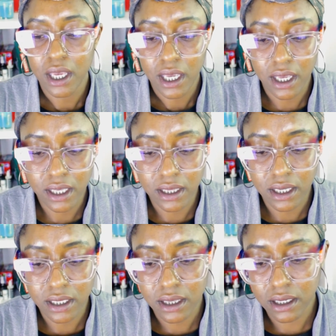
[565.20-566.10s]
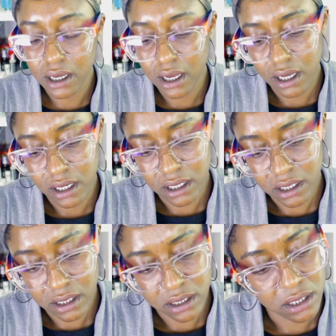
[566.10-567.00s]
in the
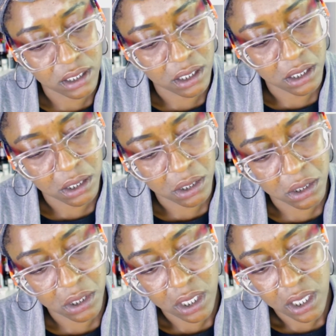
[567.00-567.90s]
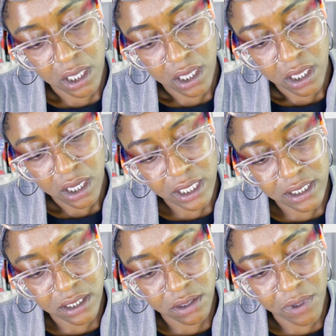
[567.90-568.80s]
color, I
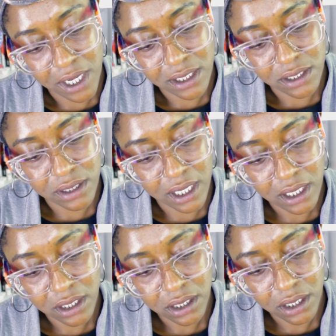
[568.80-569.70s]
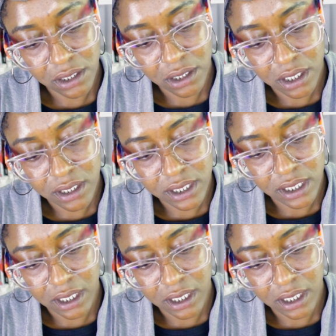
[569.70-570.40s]
don't know why I do that. You know you can't see the